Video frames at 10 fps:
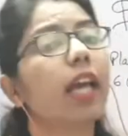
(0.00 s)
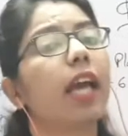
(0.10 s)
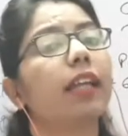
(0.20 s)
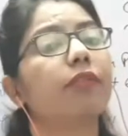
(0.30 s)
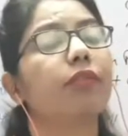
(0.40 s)

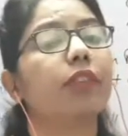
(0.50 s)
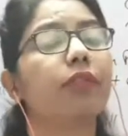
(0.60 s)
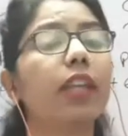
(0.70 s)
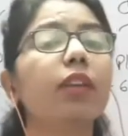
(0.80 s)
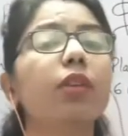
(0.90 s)
and
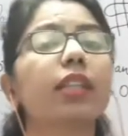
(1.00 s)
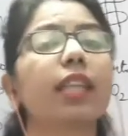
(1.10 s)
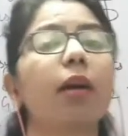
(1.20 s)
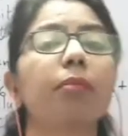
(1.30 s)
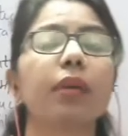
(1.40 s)
very good
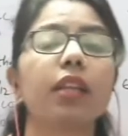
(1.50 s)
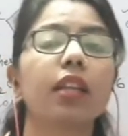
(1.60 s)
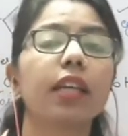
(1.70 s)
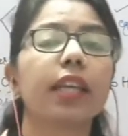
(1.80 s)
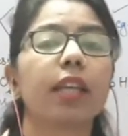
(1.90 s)
example
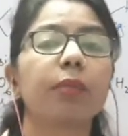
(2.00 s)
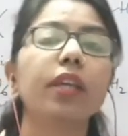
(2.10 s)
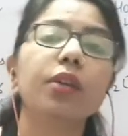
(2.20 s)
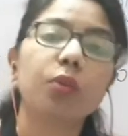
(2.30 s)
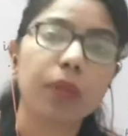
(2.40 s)
can
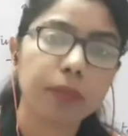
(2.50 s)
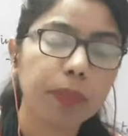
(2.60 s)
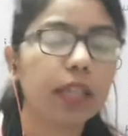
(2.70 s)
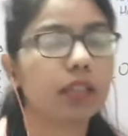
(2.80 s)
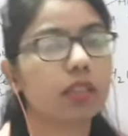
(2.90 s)
be human
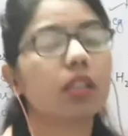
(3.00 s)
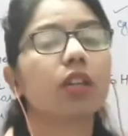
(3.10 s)
beings.